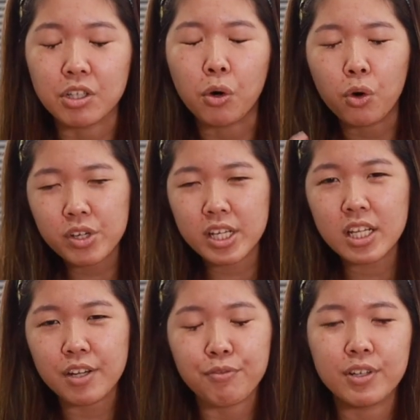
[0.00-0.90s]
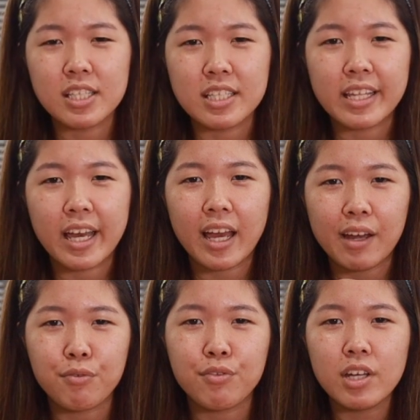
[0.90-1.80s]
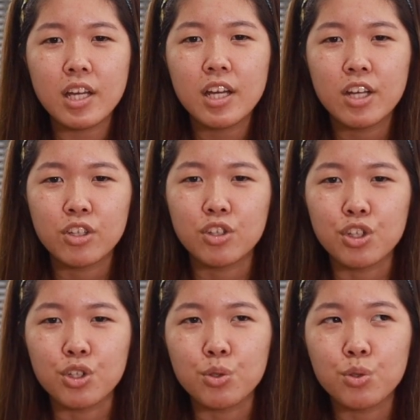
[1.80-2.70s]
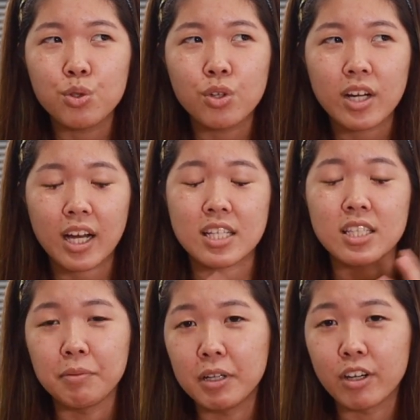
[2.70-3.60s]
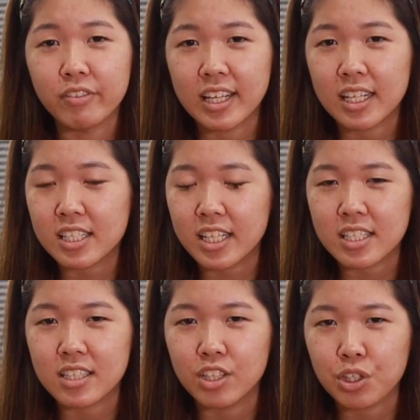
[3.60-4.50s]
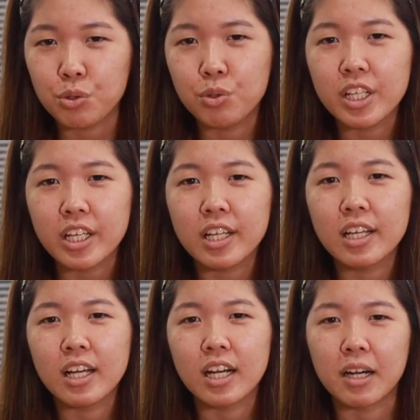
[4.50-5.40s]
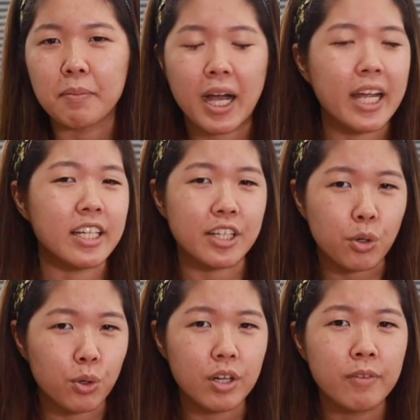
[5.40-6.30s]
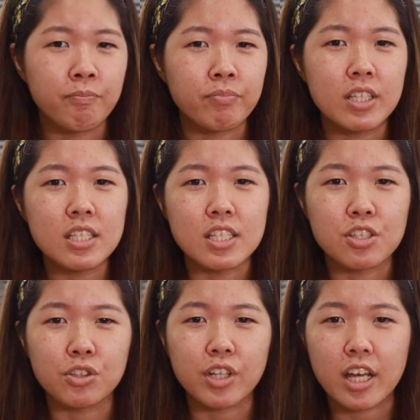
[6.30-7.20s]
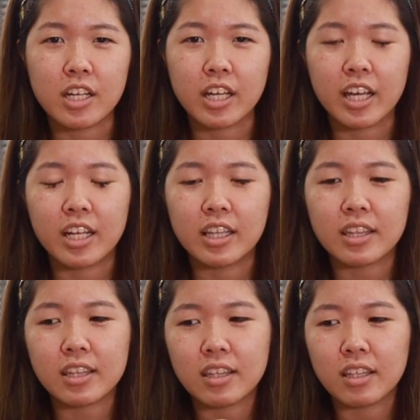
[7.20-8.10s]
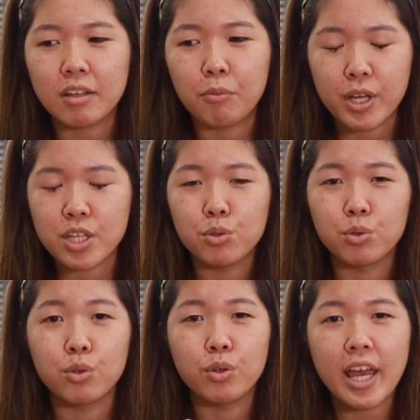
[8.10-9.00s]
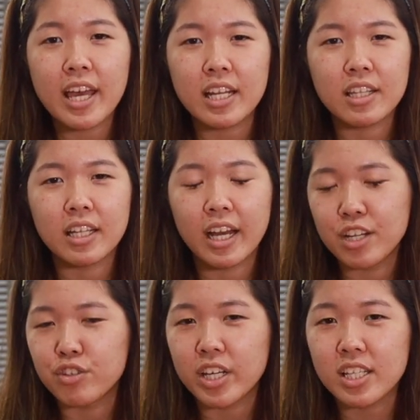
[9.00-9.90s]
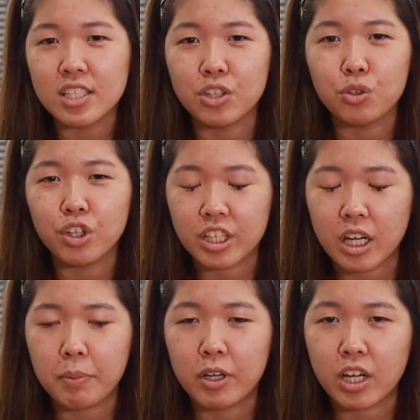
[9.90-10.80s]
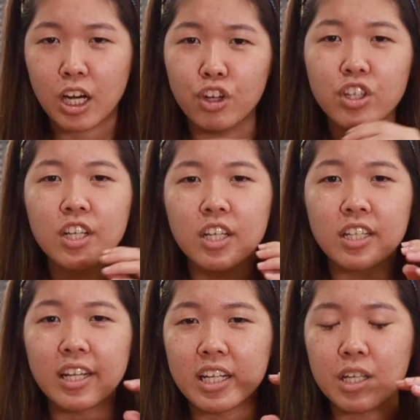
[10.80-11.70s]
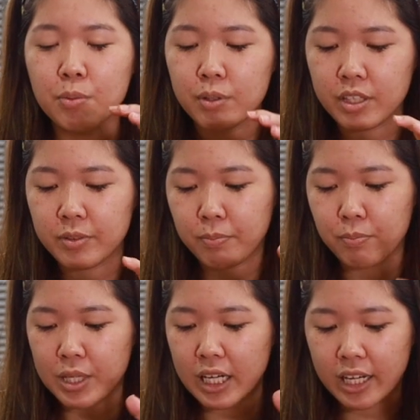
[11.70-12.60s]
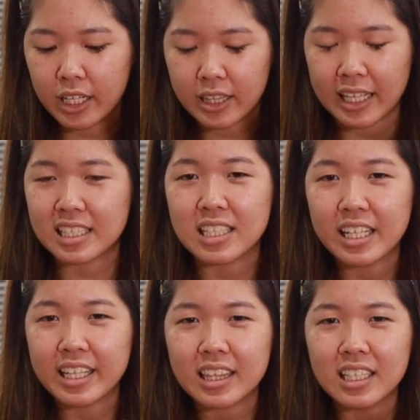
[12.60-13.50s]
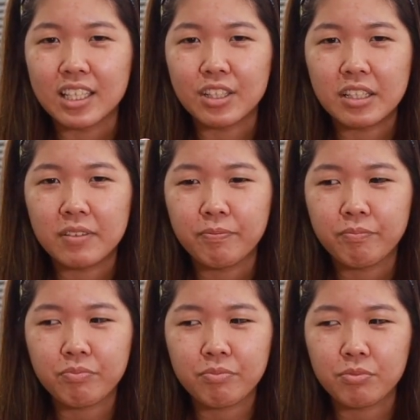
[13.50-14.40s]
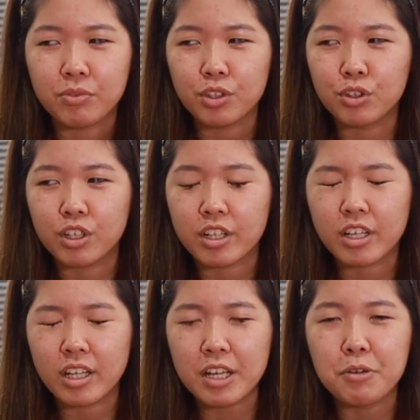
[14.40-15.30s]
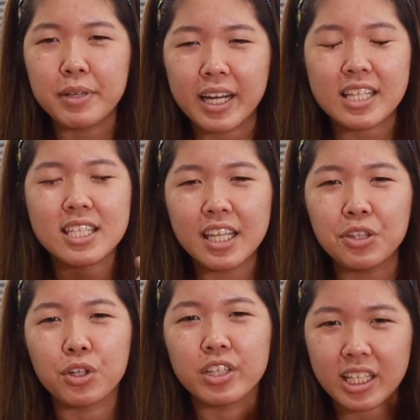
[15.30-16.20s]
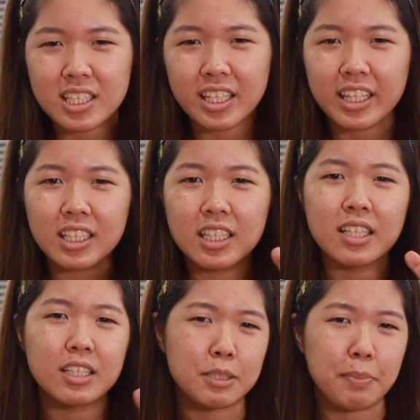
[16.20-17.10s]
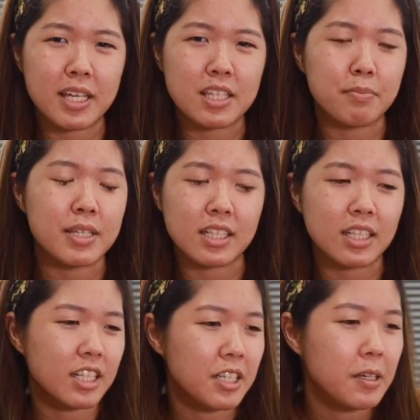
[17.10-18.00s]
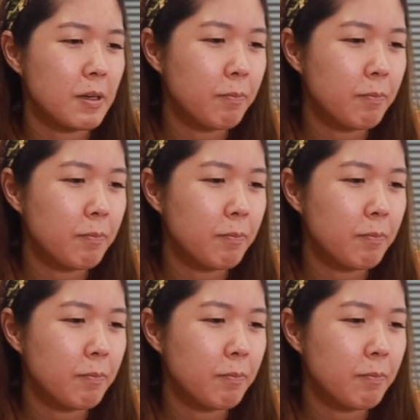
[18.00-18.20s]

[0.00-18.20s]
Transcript: The only difference is that every new customer of theirs gets a unique ID code. This is so that they can, when you add the address into your Taobao account, then it will be like designated to your, it will be like sent to your designated space basically.